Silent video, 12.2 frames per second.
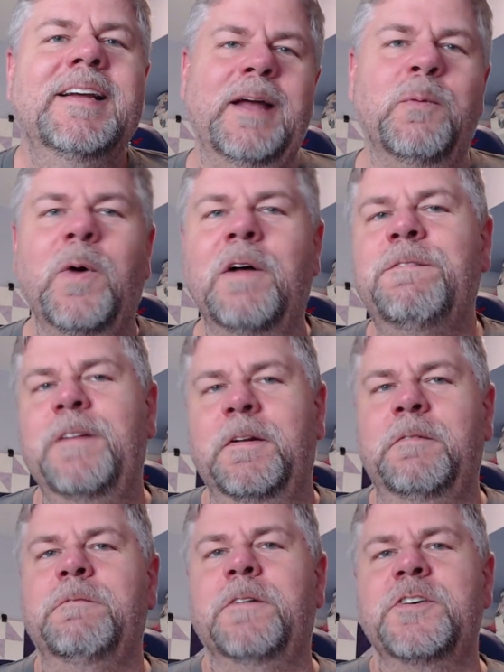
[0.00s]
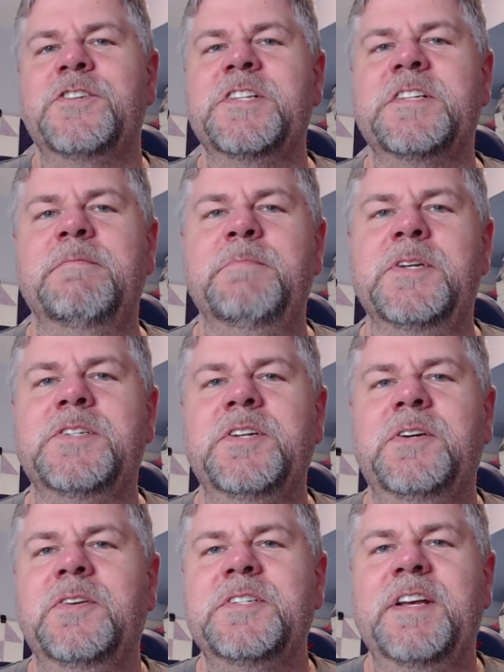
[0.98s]
And while film versions of
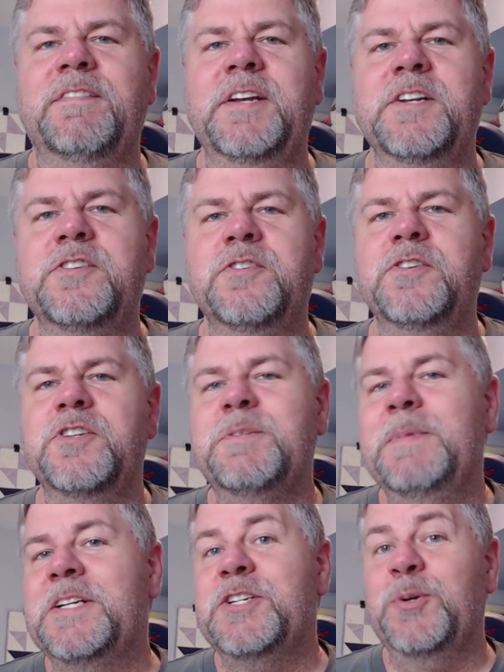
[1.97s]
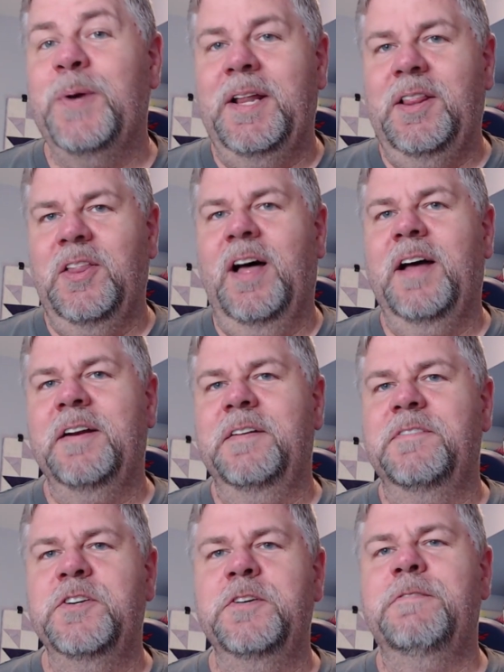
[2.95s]
musicals have introduced me to a lot
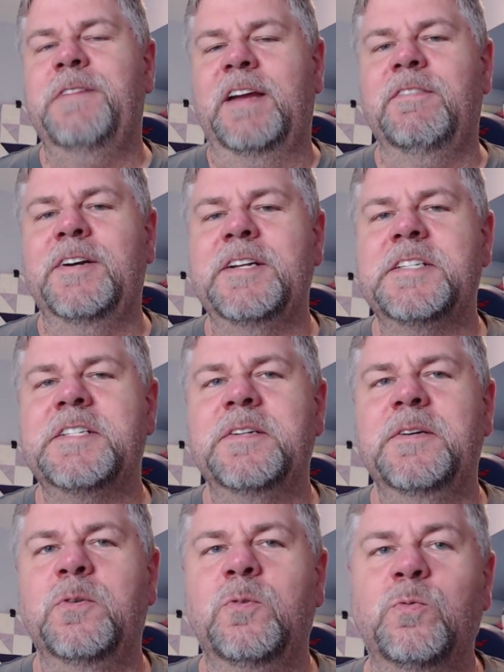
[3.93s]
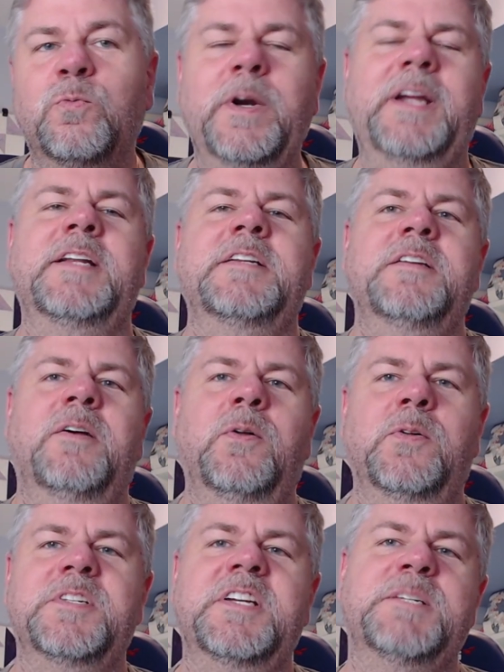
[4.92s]
of new favorites, Rent
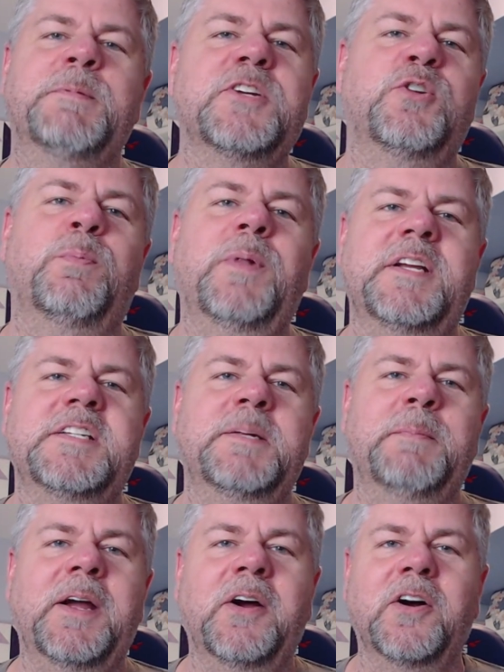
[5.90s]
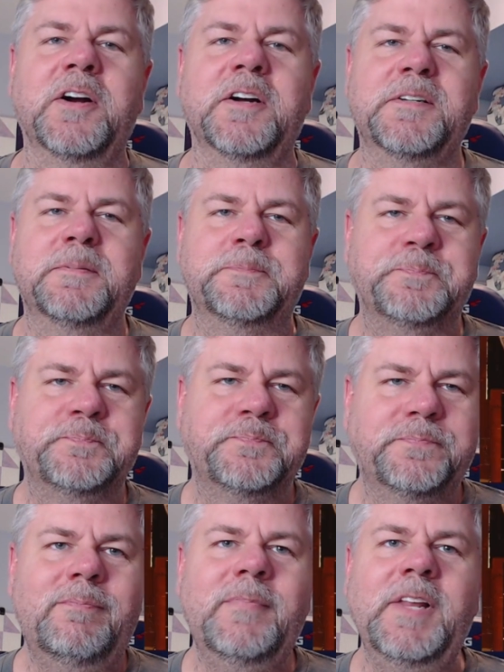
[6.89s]
holds a special place in my heart.
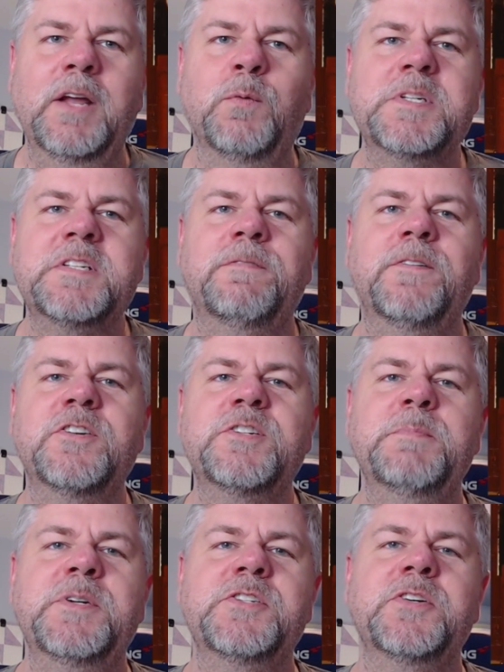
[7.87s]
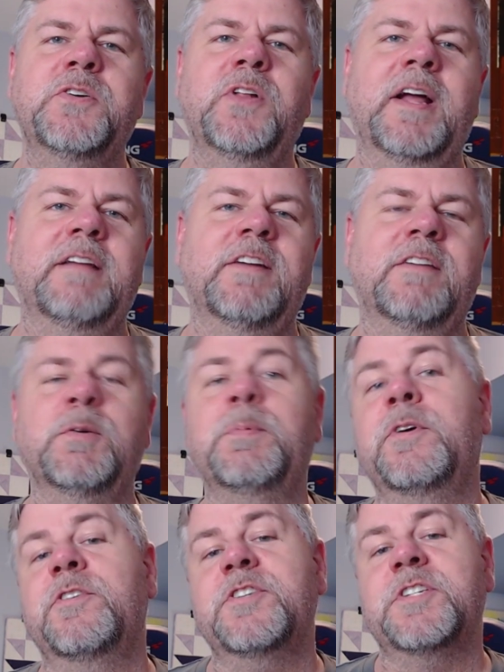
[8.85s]
It was the first musical I have ever
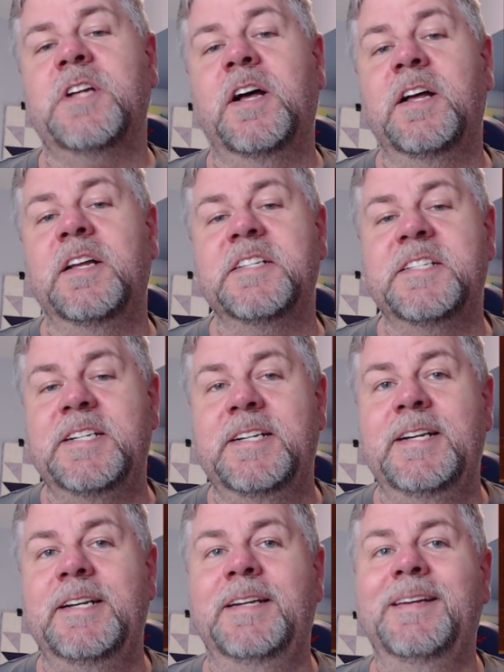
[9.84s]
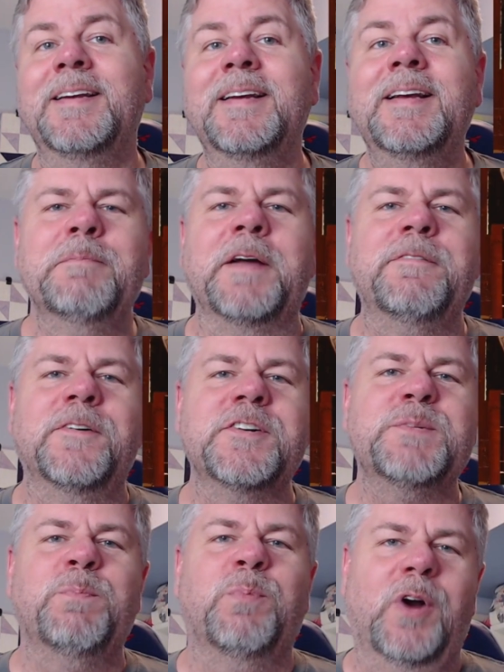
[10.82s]
purchased on CD. My
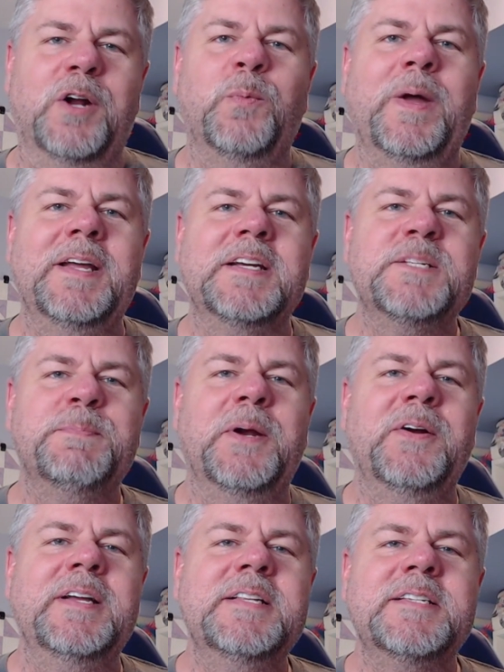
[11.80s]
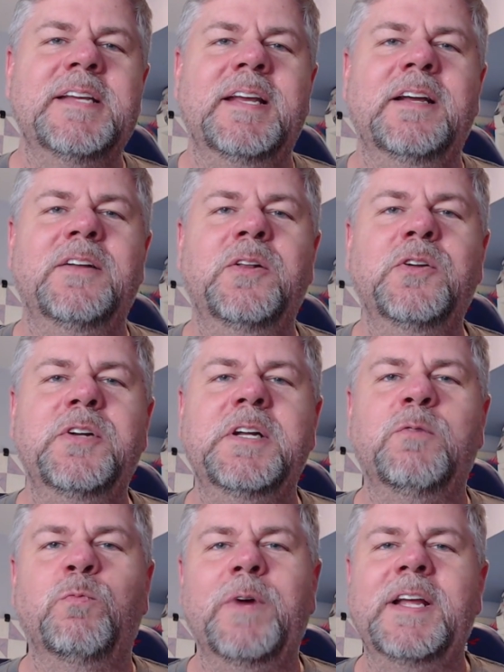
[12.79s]
first Broadway experience
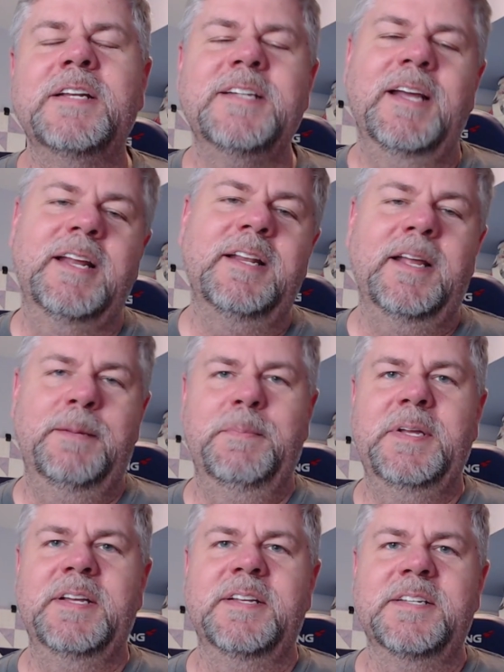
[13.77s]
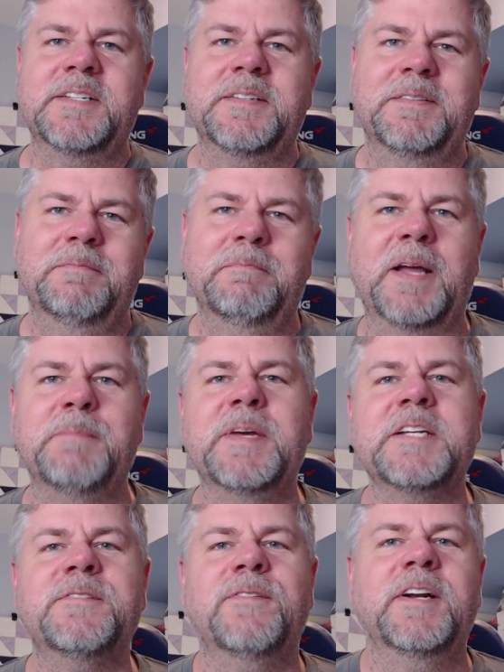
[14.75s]
included Rent and Les Mis. My
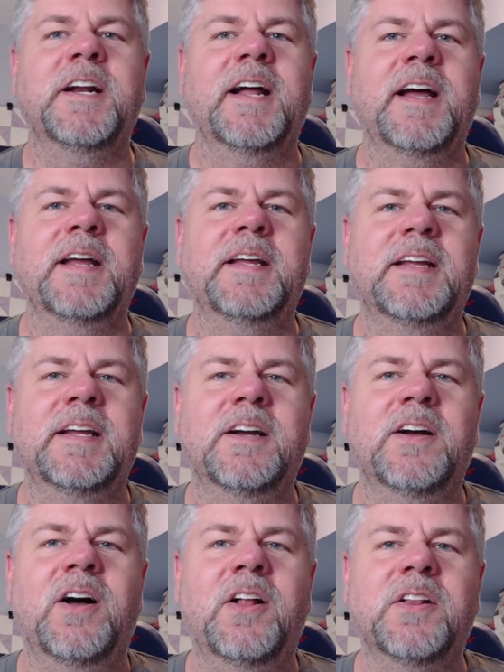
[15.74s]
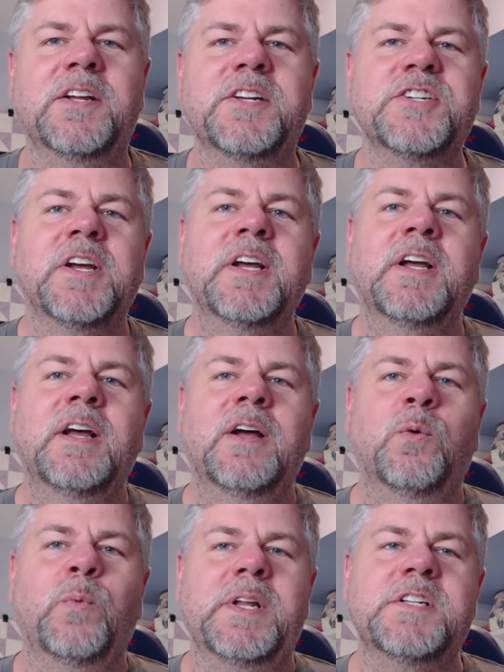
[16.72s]
best friend and I in college
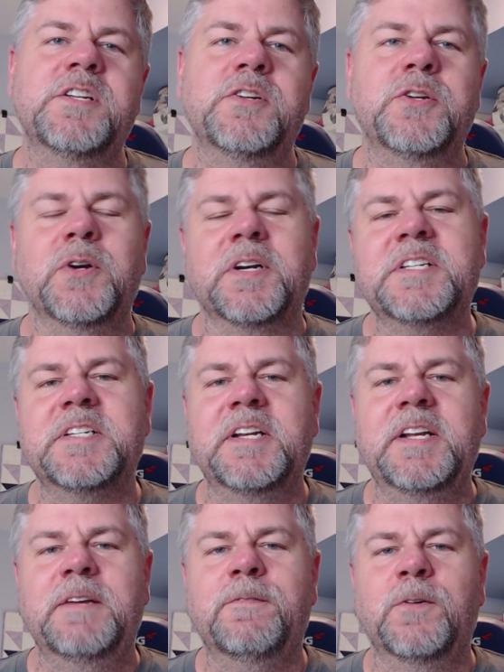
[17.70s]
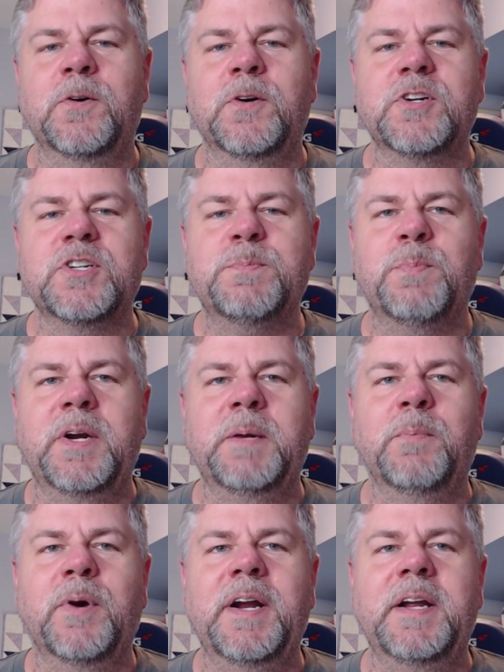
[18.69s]
went to New York City for
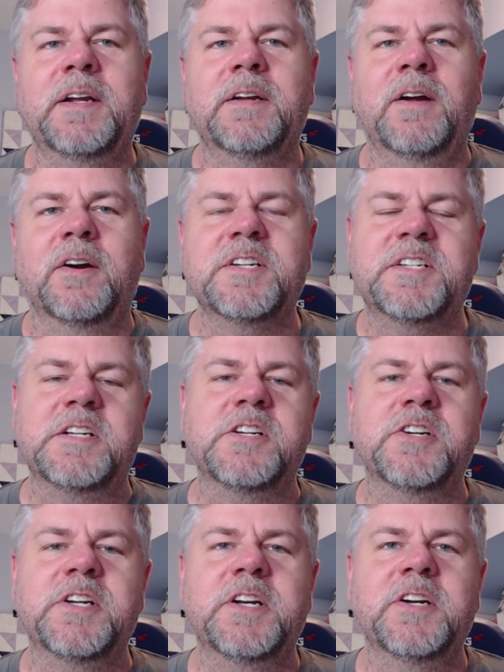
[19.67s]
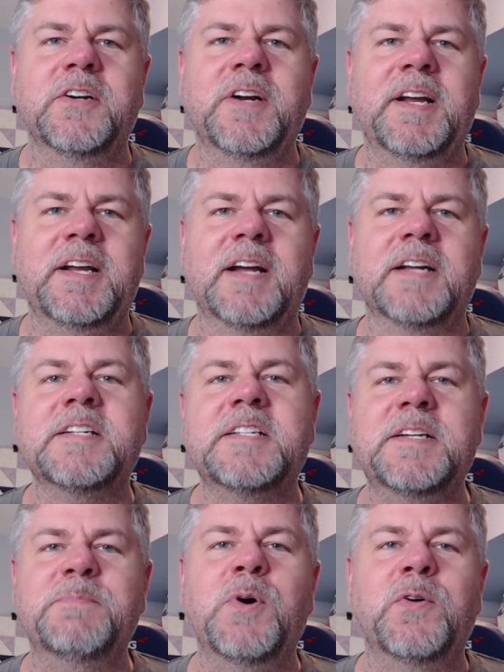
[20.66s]
spring break our senior year and got to
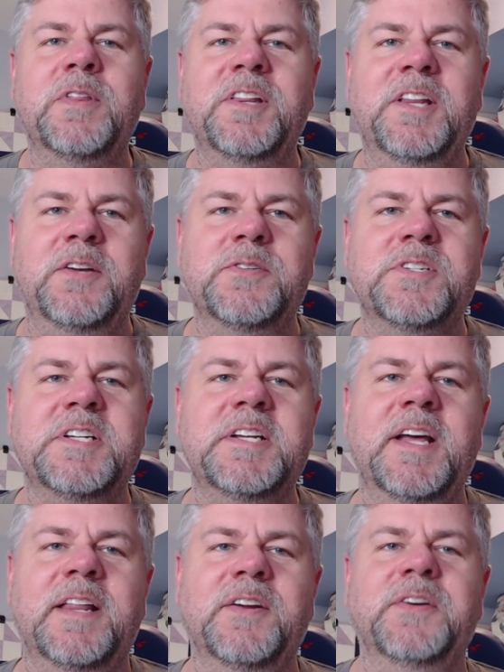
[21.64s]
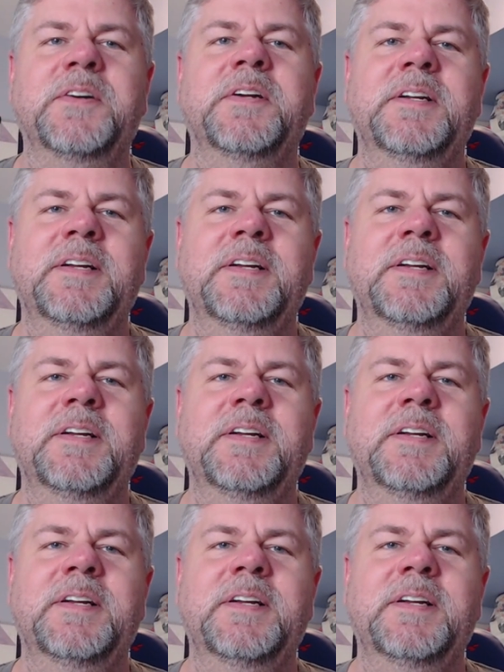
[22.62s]
see both of those together.